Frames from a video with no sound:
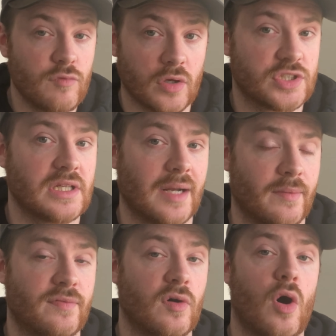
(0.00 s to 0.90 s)
not seen that
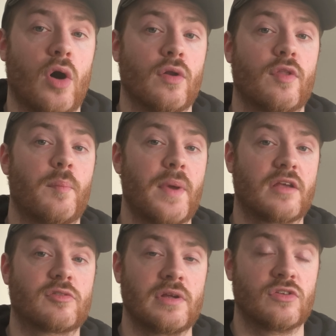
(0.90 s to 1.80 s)
before on the
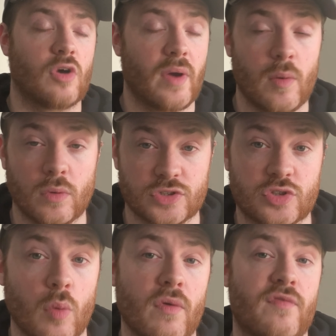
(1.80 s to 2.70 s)
big screen. So it was
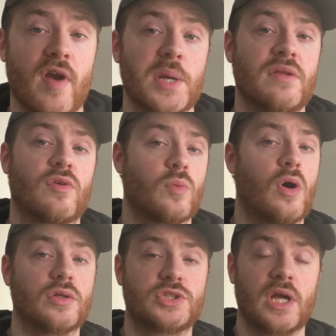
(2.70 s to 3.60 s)
so refreshing to
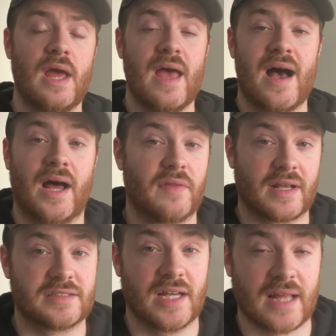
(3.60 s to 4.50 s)
watch. And
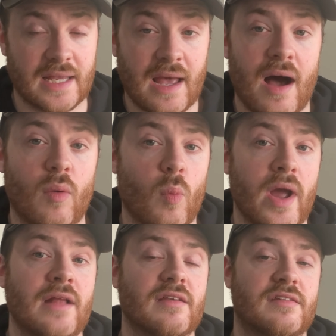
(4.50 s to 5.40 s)
like I said, I can't
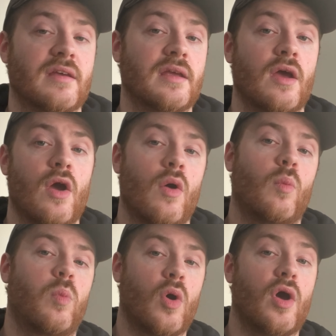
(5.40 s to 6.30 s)
wait to see
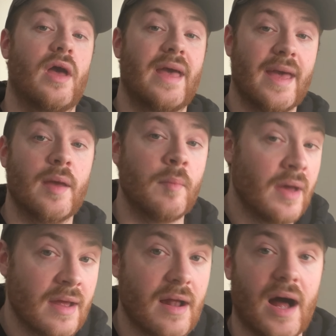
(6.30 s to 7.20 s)
where him
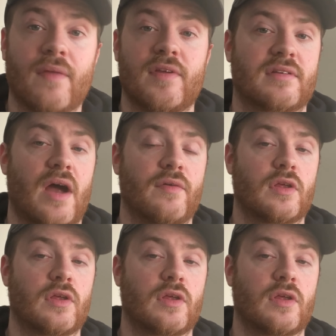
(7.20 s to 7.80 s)
and this character